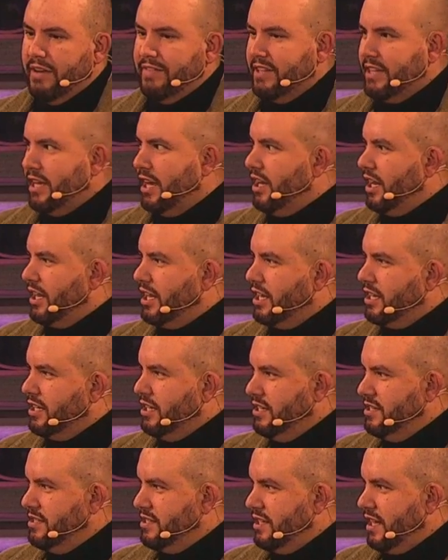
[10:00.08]
having that like
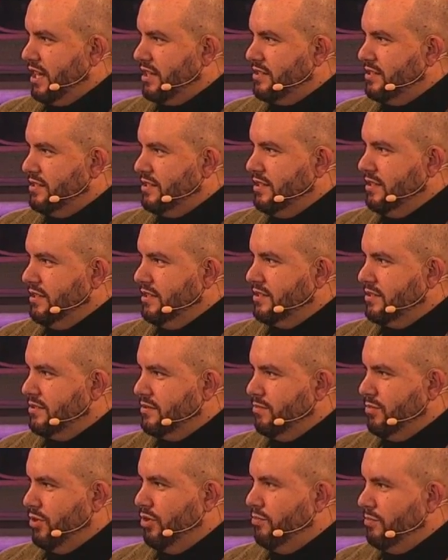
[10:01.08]

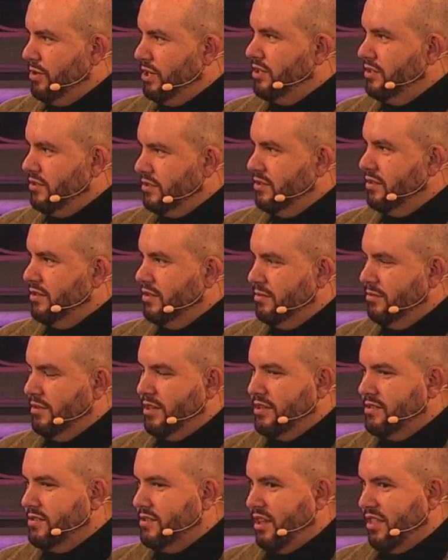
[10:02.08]
Ecclesiastes moment yeah.
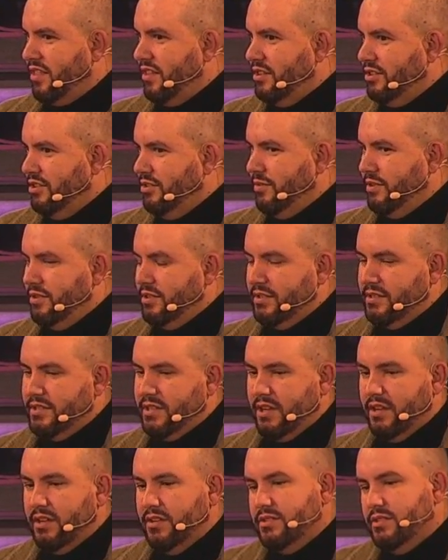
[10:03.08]
where there's nothing new under the
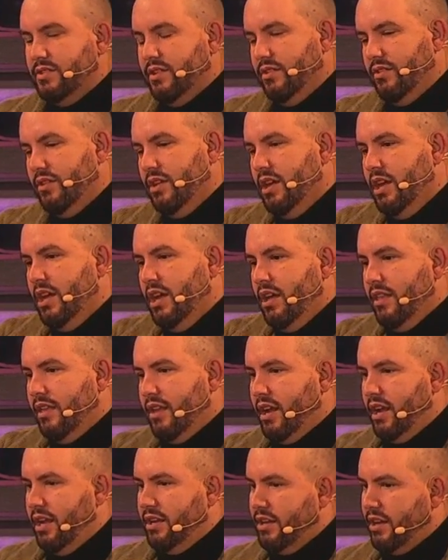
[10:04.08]
sun. And so
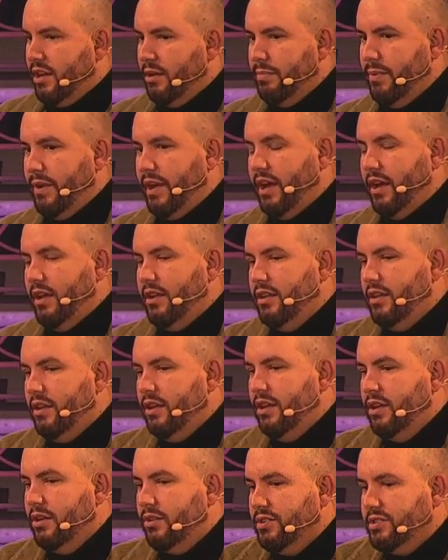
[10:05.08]
then I ended up at
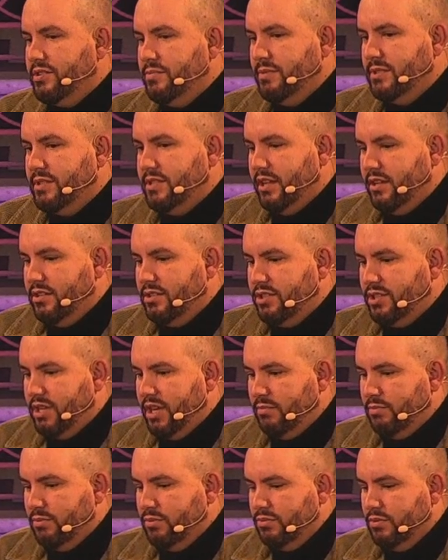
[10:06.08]
Christmas lunch
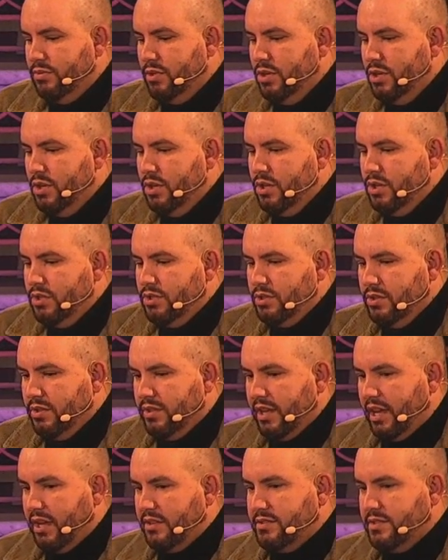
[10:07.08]
table
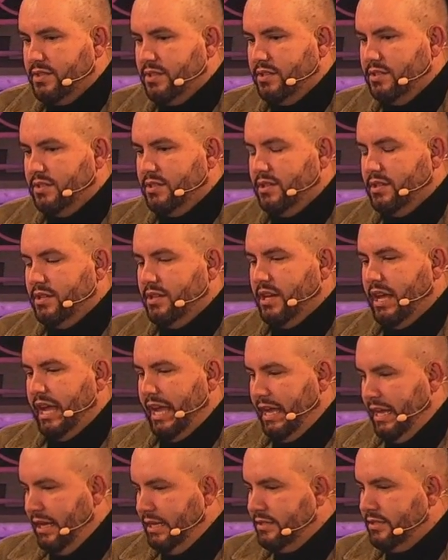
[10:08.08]

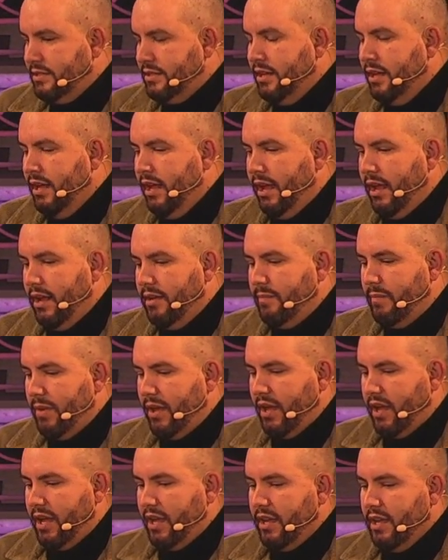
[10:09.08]
2008, and
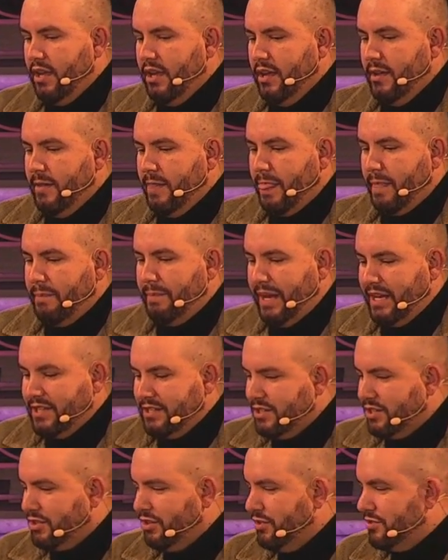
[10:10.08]
my
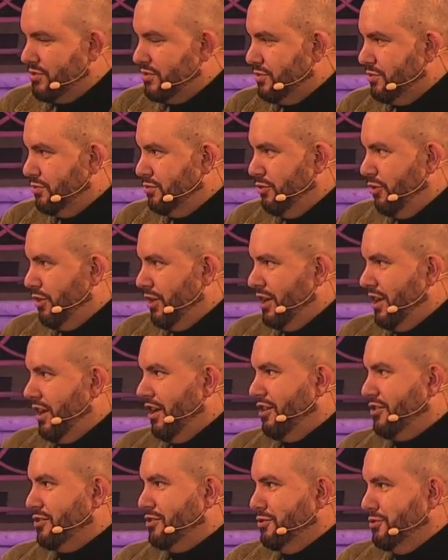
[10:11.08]
Pentecostal lawyer
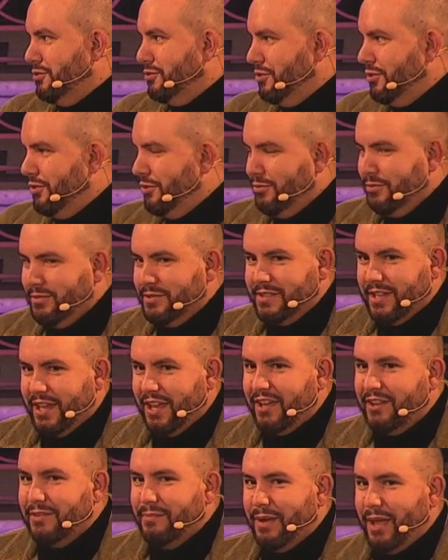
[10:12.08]
uncle who was
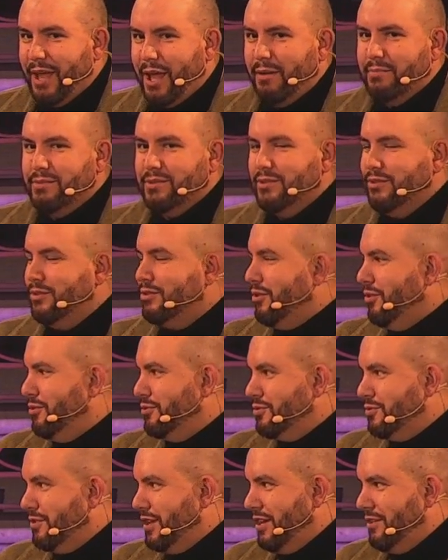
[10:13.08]
like my absolute
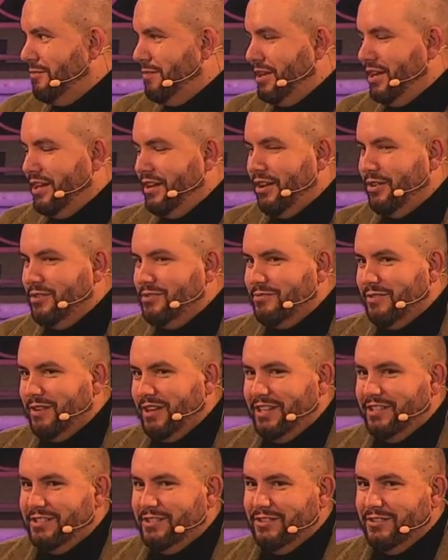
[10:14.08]
cultural enemy, and I was
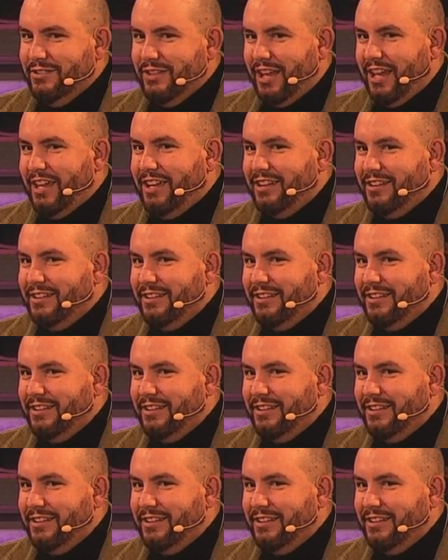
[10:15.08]
ready to like